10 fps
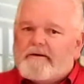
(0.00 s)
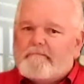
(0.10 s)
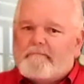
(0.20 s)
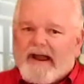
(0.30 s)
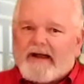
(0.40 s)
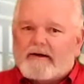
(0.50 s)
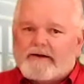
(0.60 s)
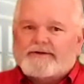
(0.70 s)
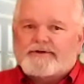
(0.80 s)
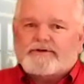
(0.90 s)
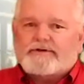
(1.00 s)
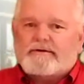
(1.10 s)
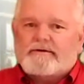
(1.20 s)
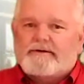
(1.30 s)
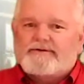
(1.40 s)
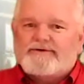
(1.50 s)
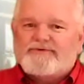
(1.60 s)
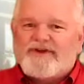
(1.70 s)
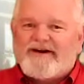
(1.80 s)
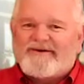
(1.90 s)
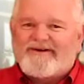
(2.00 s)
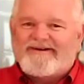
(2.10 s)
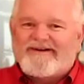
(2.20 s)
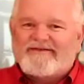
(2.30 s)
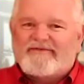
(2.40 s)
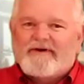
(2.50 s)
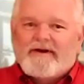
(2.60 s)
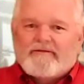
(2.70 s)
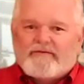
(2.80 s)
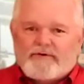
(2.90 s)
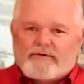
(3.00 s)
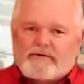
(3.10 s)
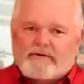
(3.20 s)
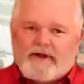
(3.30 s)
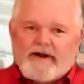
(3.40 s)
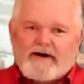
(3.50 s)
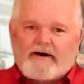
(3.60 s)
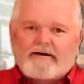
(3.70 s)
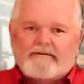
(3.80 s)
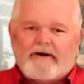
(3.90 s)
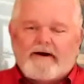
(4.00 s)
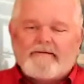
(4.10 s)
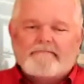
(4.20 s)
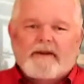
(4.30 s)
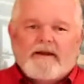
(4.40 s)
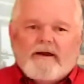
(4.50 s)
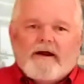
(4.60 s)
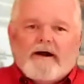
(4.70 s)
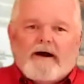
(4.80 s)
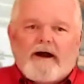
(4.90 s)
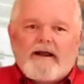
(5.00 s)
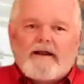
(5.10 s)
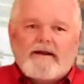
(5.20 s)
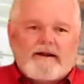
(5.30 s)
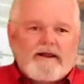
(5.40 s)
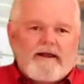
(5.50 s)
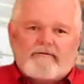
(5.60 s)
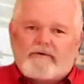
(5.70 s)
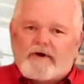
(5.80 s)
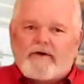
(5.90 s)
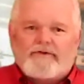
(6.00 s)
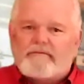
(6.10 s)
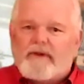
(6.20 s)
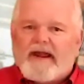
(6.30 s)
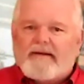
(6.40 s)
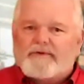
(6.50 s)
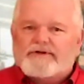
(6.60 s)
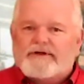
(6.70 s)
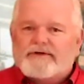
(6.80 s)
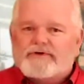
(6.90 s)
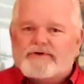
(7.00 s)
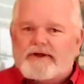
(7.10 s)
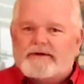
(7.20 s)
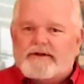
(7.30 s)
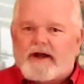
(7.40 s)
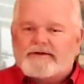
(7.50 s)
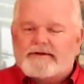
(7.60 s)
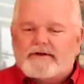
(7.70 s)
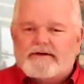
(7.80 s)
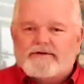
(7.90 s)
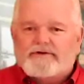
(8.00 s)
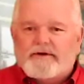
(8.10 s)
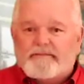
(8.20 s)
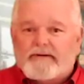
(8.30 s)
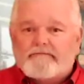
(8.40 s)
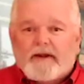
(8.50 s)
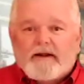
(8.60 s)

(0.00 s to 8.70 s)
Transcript: balance. Let's use that word, of fuel, air, right? I had called them lambda sensors at the Datsun dealership, but